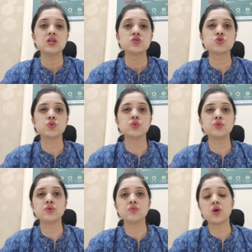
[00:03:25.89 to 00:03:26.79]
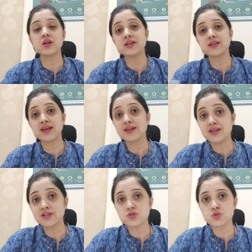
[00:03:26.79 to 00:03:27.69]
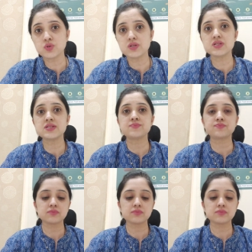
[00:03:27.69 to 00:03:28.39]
So what it can lead to is